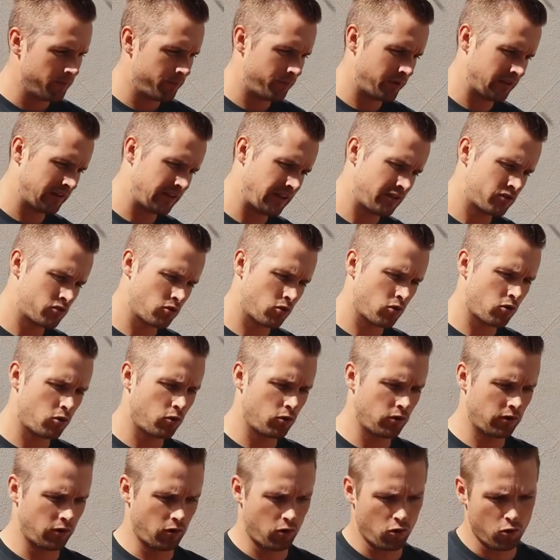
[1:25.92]
but they should
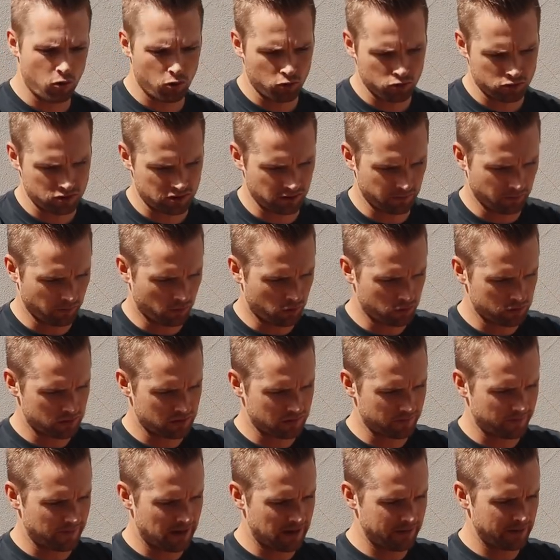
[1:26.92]
call it awesome
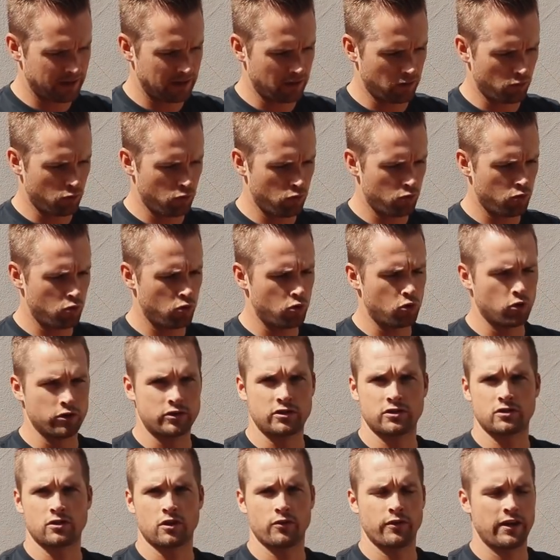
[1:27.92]
because, I mean, oh, it's
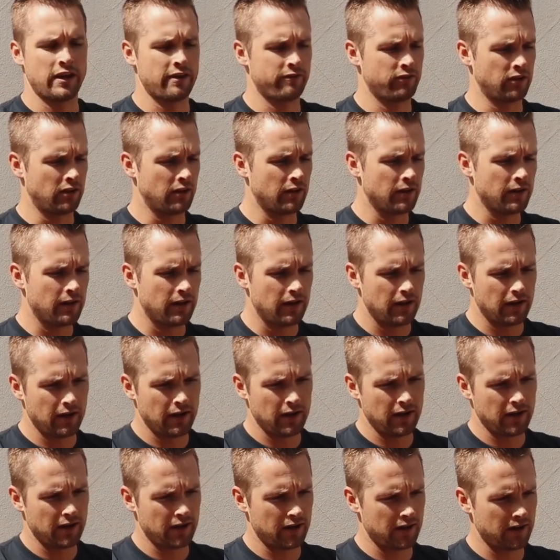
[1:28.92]
so heavy.
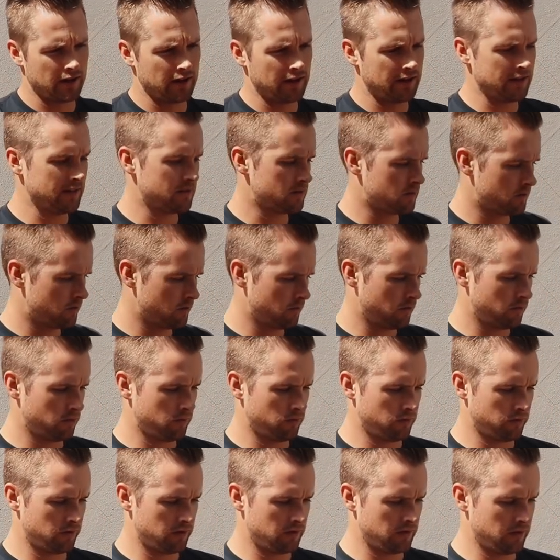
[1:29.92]
Let's
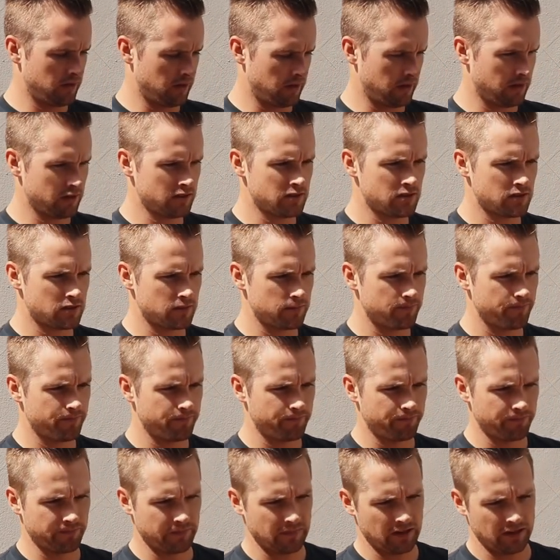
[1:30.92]
do this
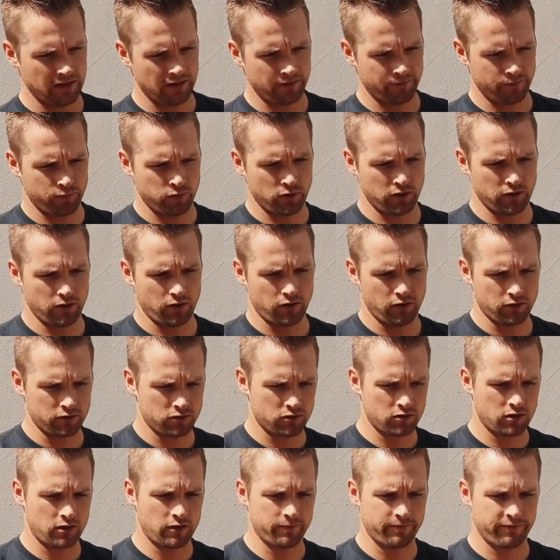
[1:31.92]
and put it on
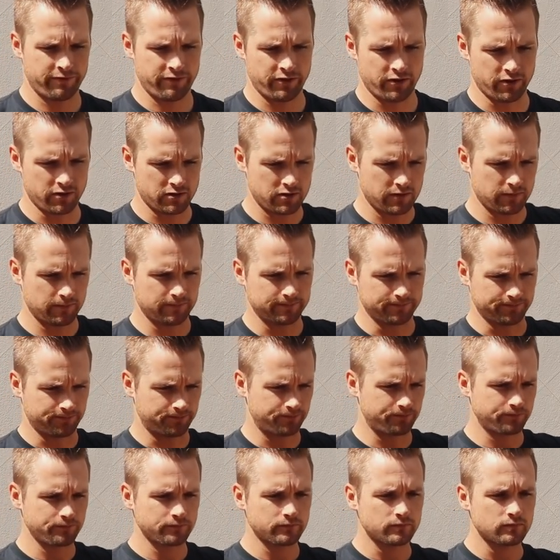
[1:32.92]
top first.
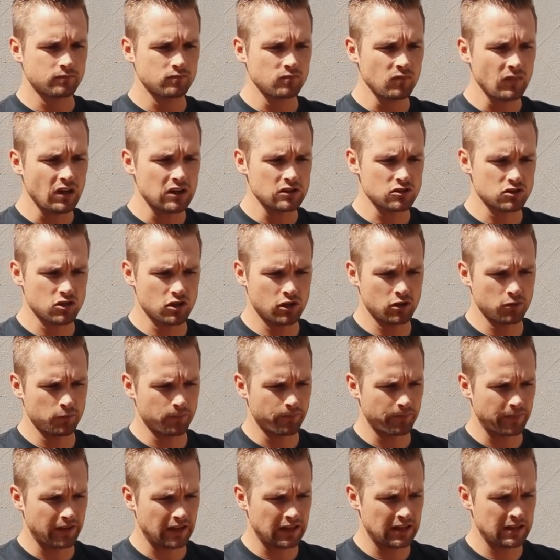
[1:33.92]
So
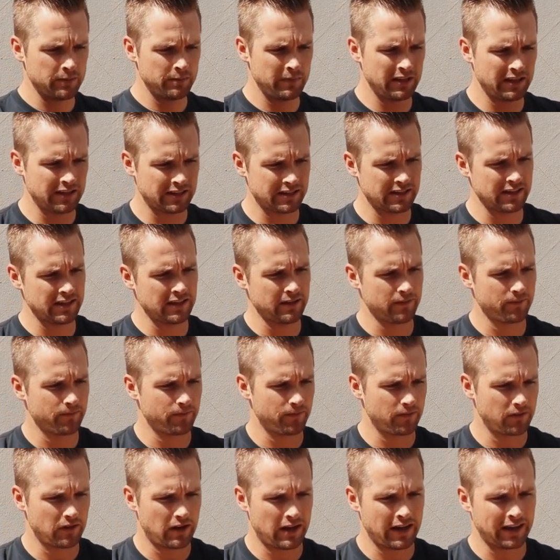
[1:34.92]
immediately
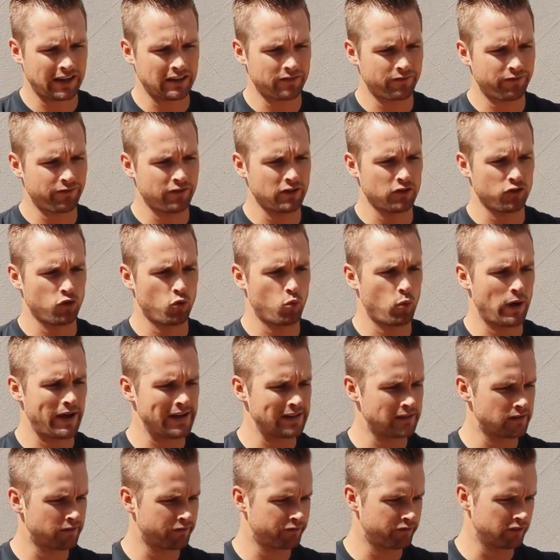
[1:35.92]
I can feel the
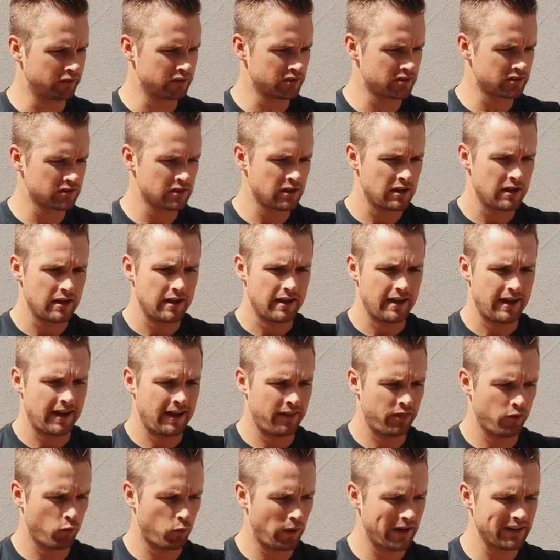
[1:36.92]
weight difference.
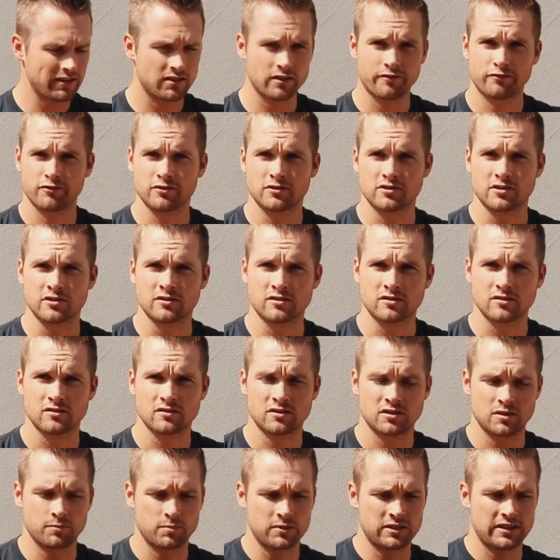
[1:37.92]
And the weight difference is
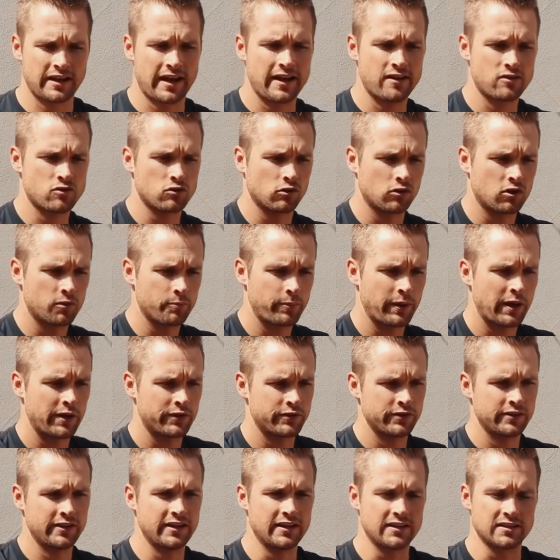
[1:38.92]
substantial compared
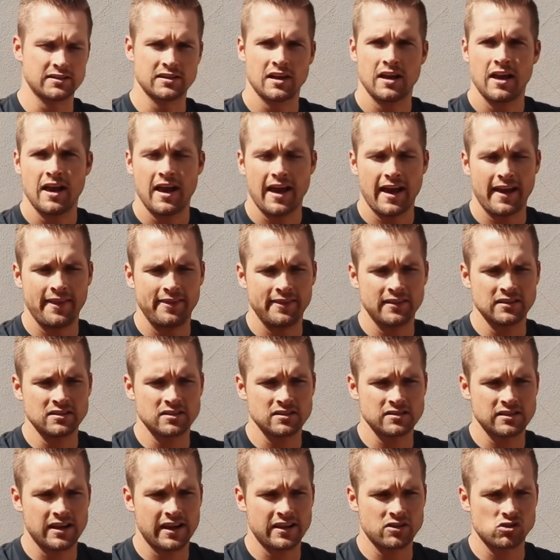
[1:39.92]
to this. And this
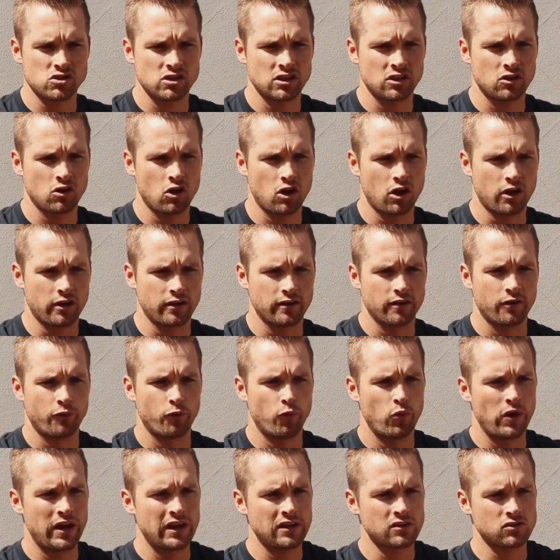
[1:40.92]
has actually got
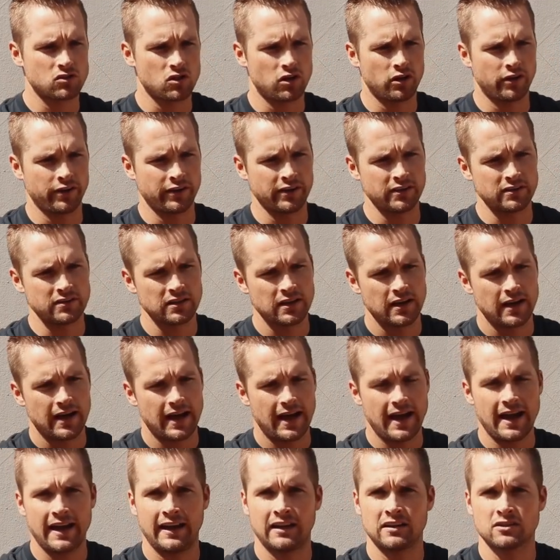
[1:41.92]
rings on it,
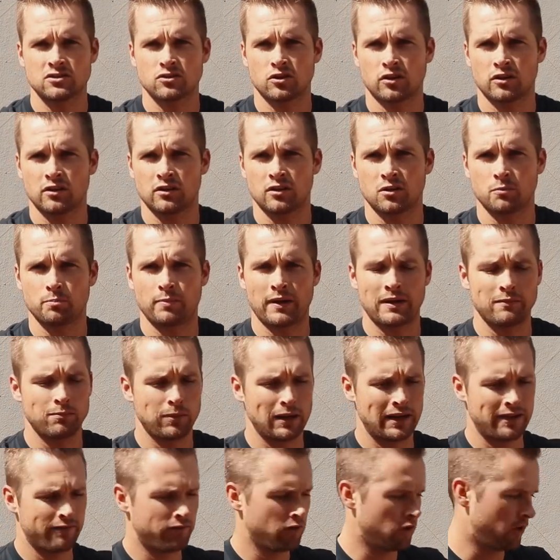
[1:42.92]
and it's got a little bubble
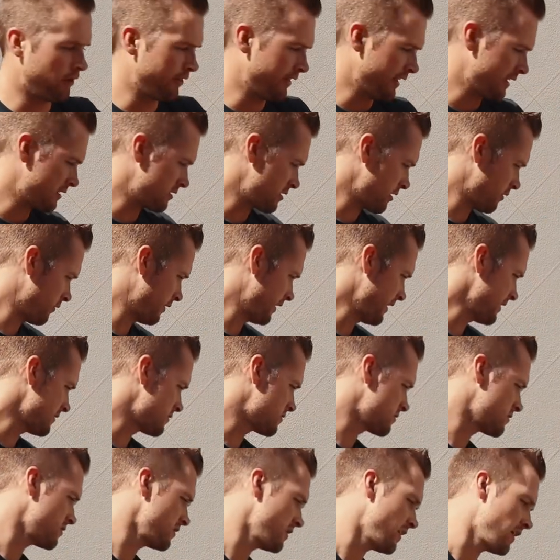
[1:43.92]
level on it. So let's
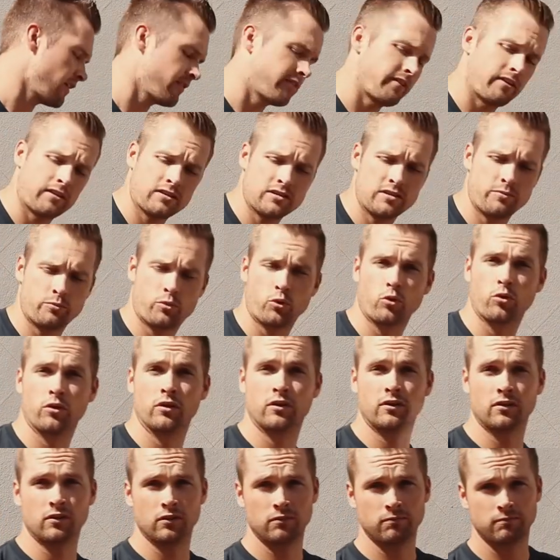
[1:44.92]
see, I've actually brought a
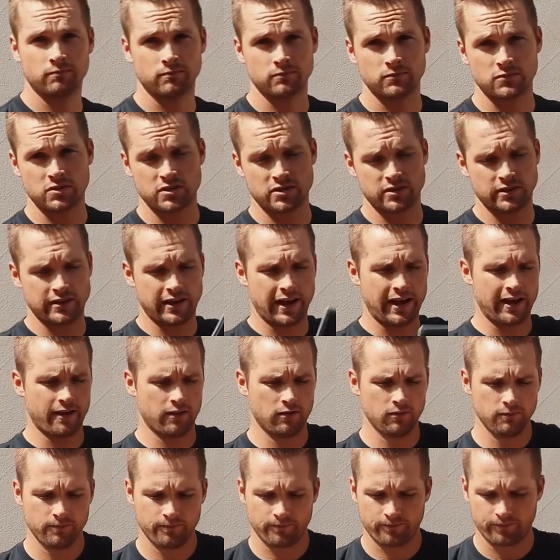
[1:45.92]
little
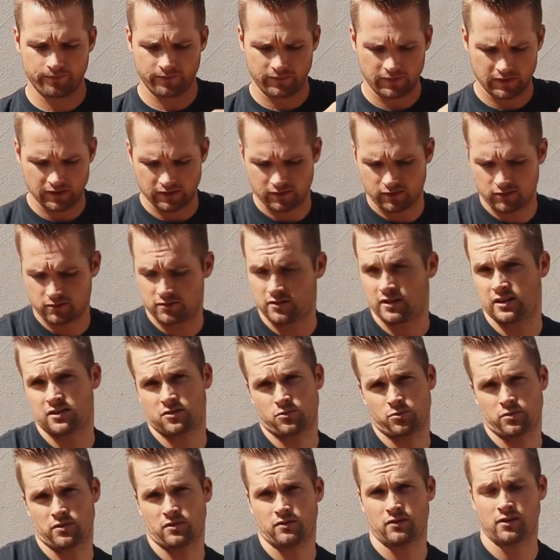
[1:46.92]
scale, because that's
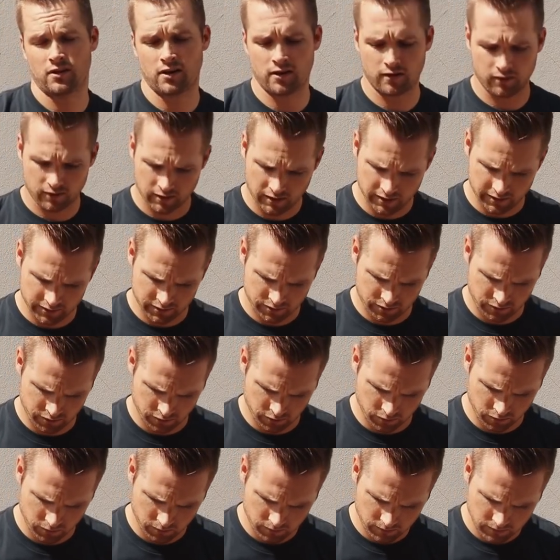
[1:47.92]
what guys
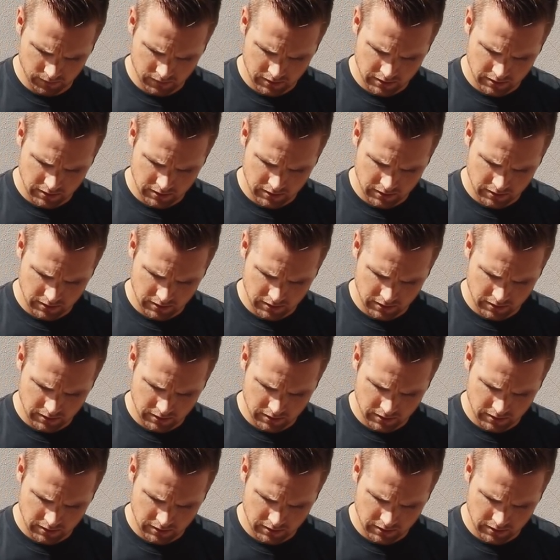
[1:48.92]
do.